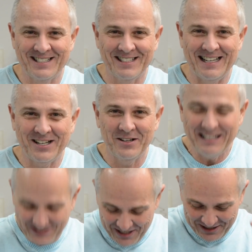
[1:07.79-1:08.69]
It's like, oh,
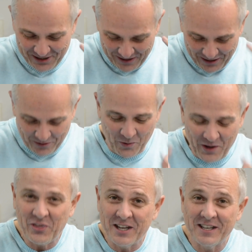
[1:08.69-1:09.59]
let's concentrate on
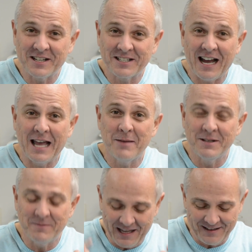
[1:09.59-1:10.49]
one thing at a time and,